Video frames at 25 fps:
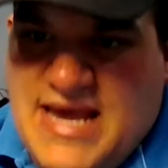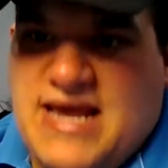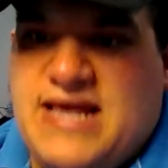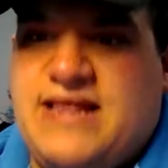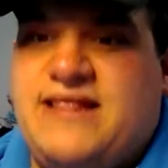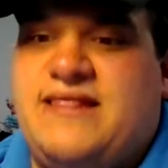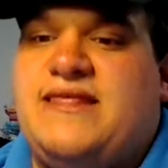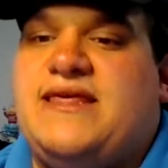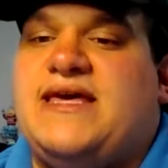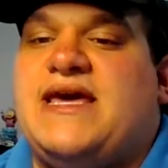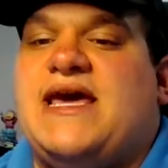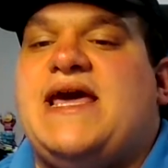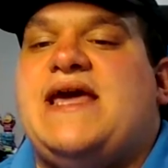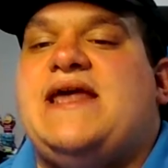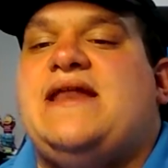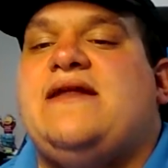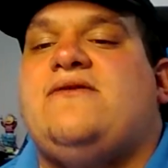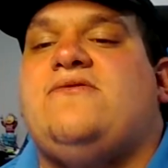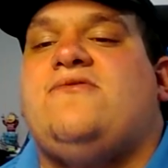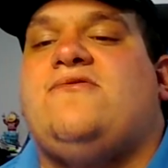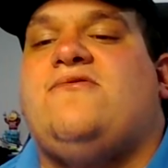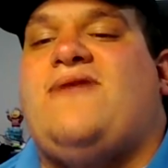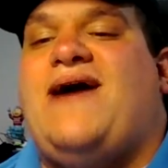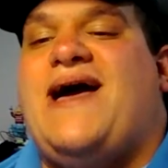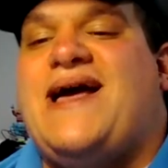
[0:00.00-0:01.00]
In the
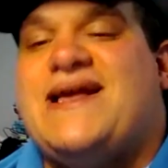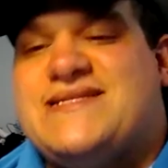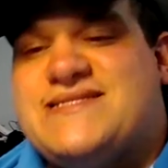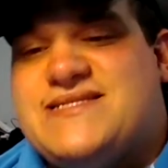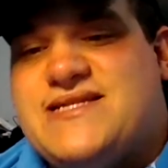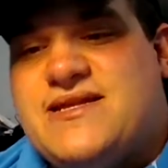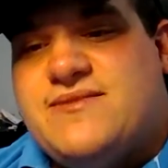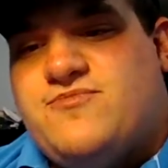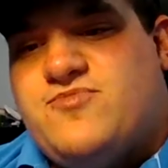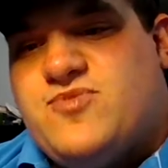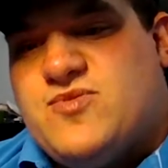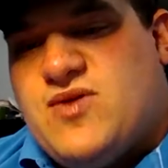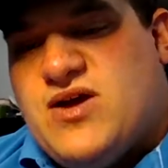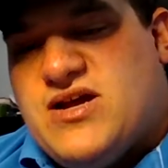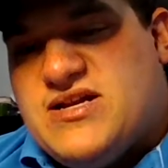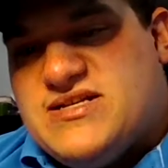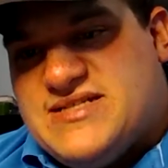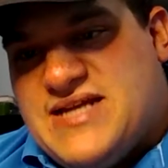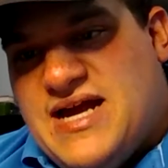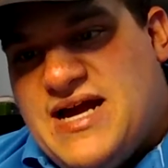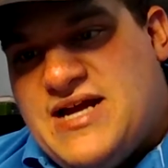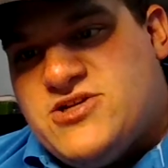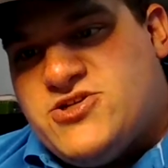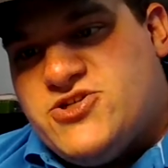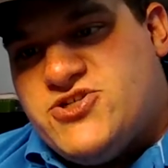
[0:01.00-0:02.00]
NL West, the
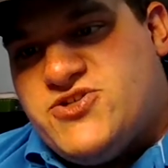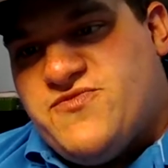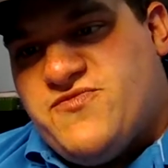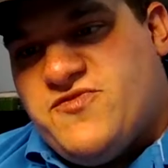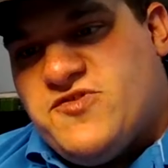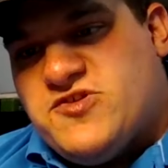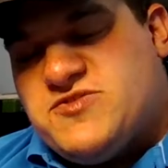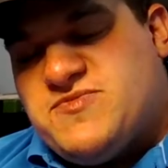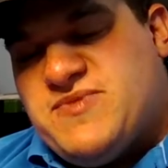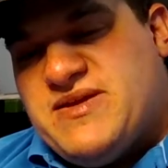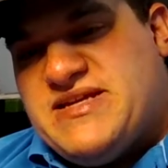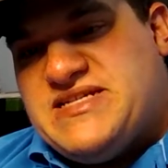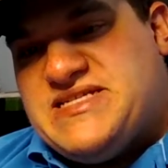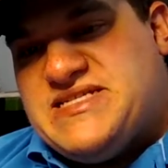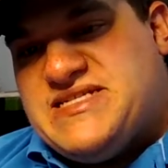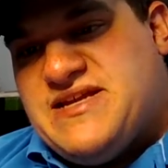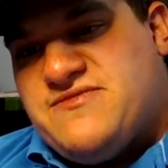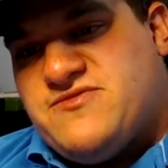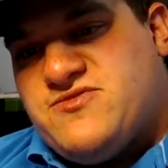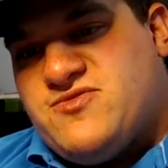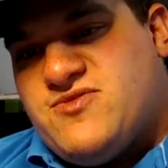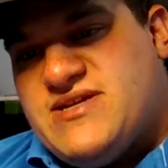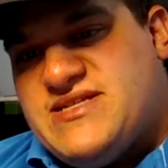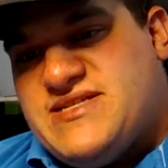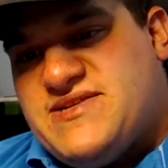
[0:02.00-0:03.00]
Dodgers in first place,
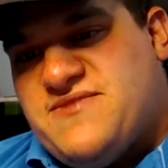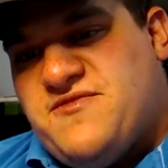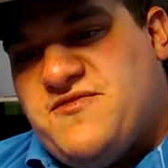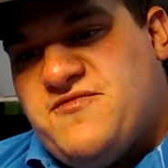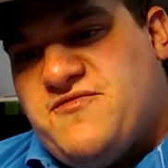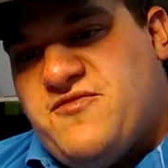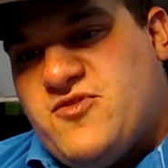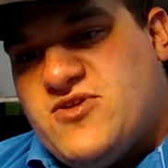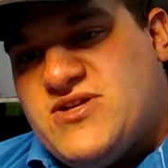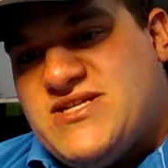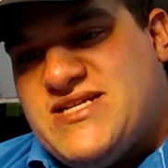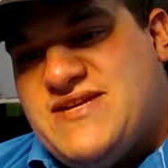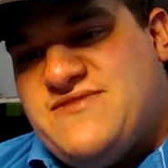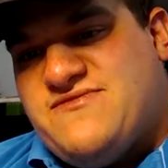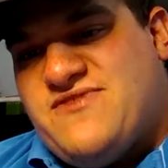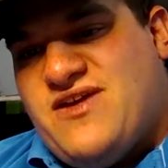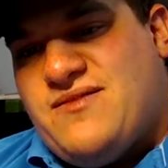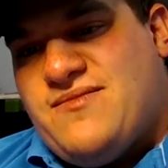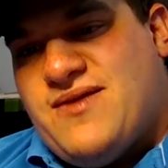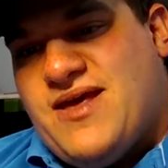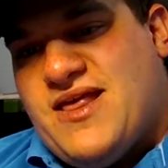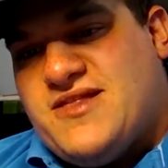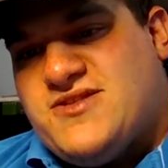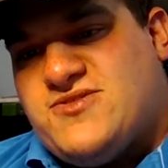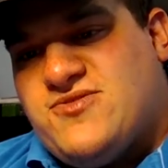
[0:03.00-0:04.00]
27-14,
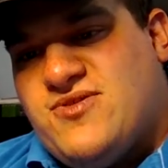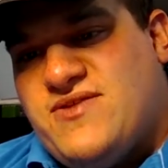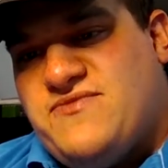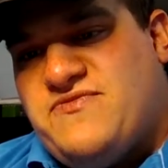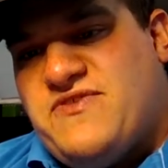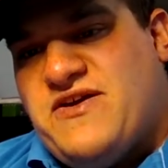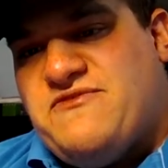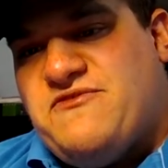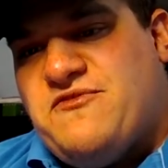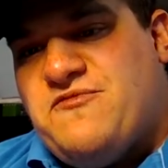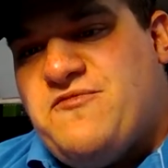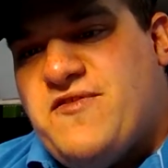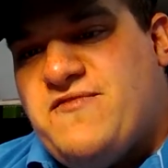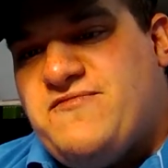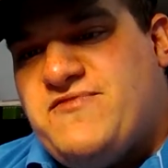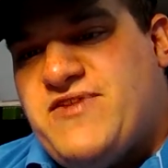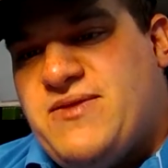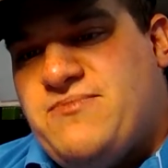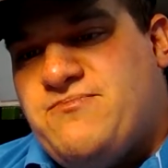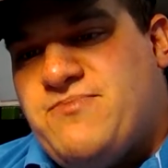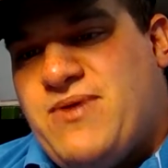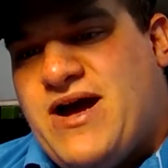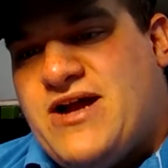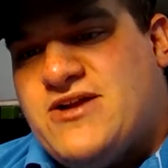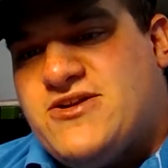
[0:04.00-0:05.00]
followed by the
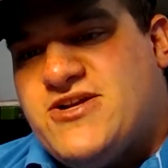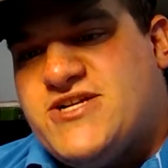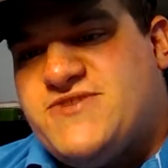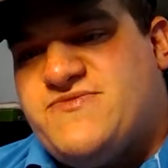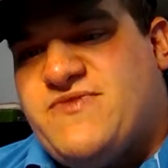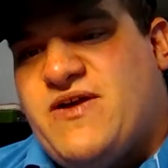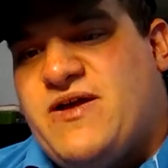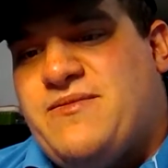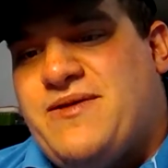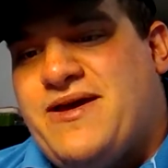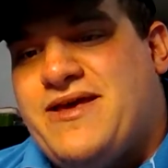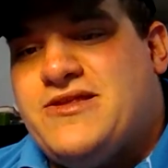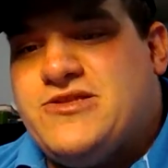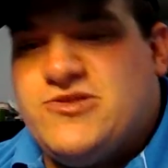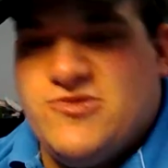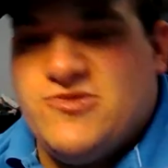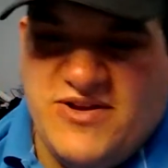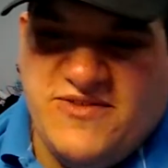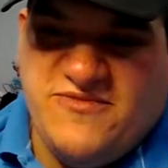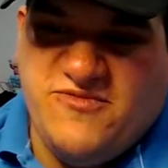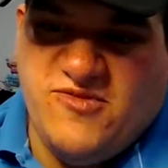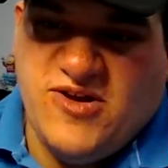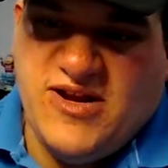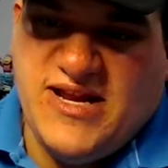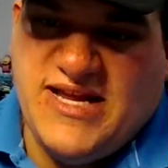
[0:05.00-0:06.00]
25-15 Padres, followed by the
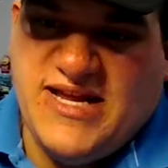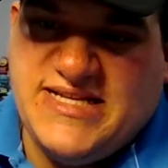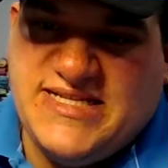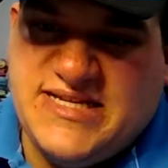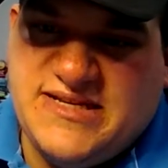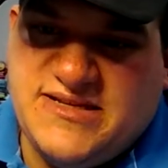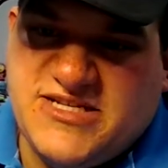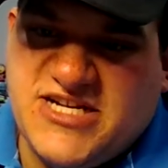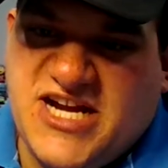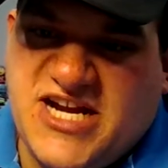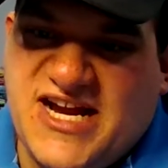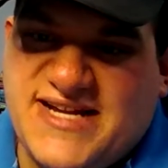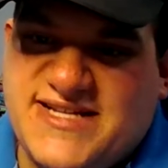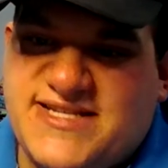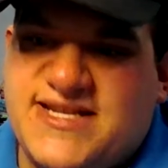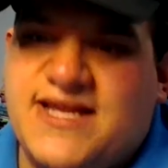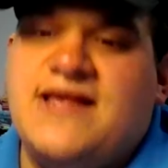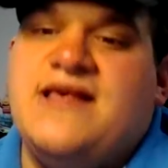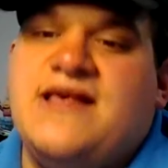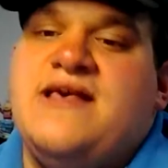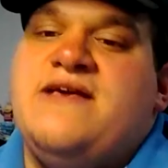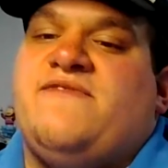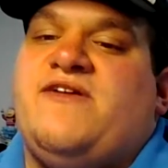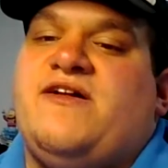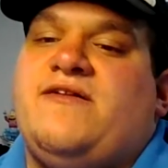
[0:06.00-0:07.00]
24-18 Giants,
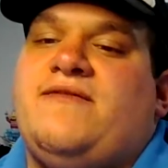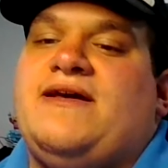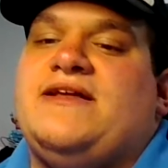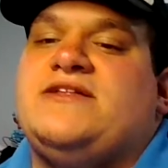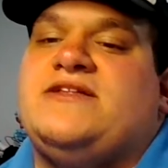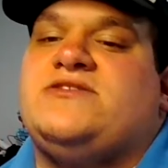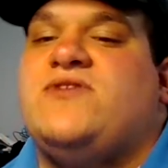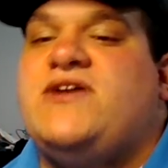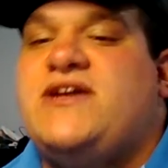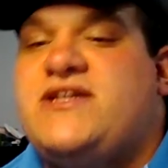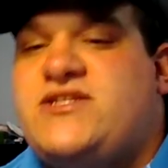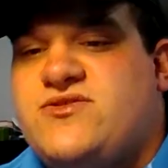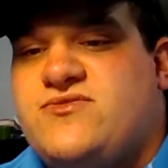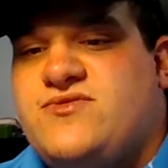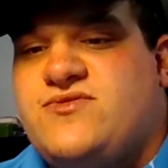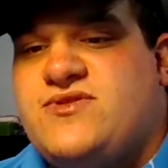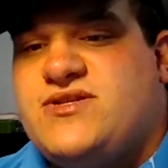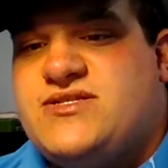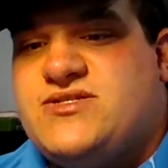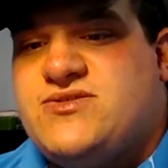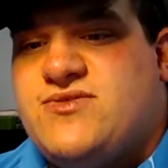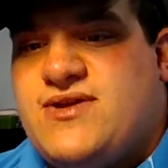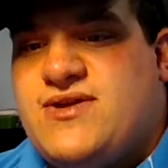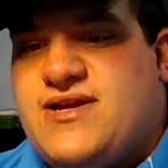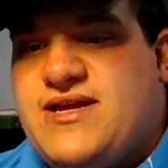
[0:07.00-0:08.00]
followed by the
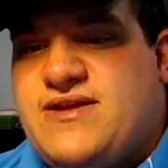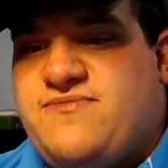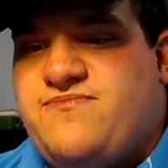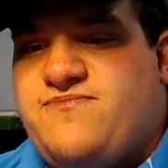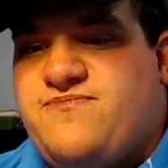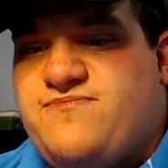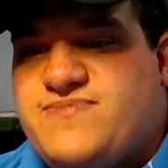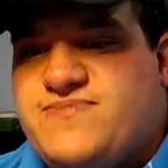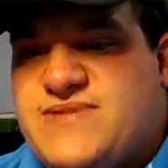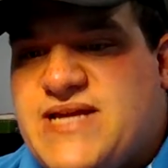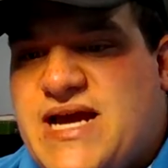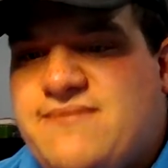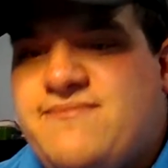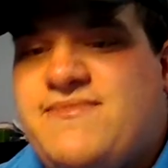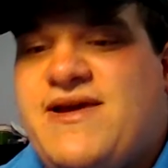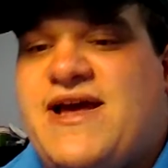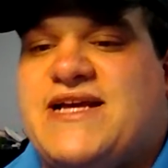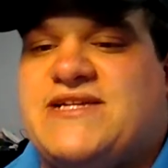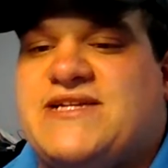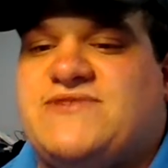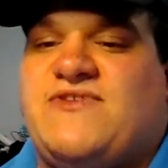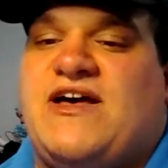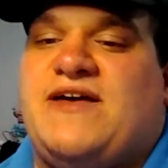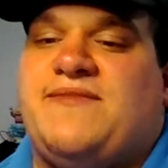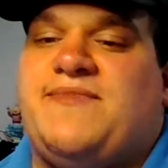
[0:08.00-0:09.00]
22-20
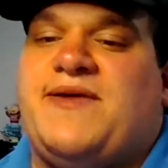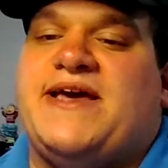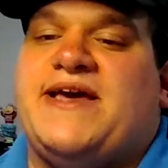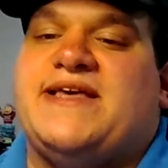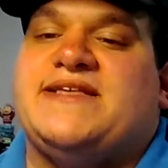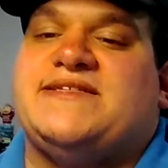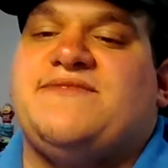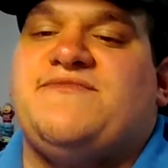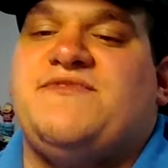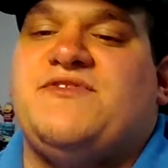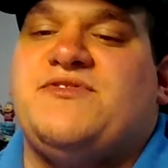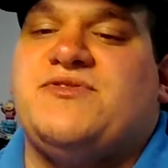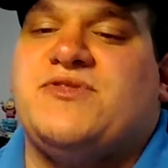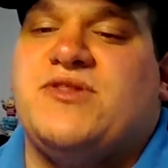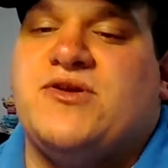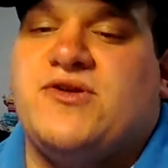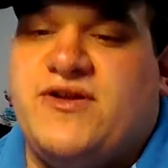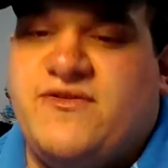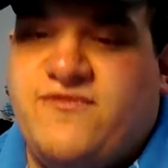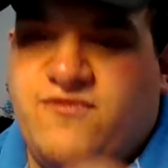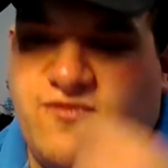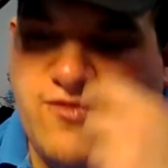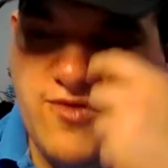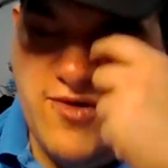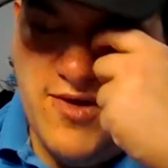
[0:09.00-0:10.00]
Diamondbacks, followed by the
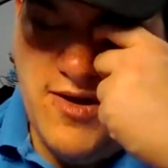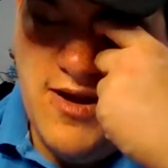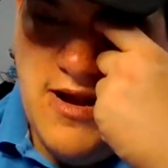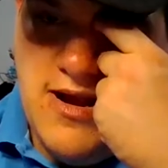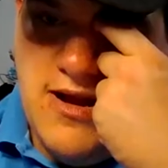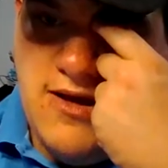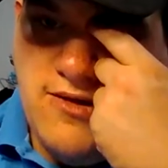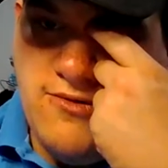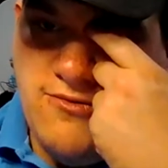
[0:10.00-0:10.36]
7-34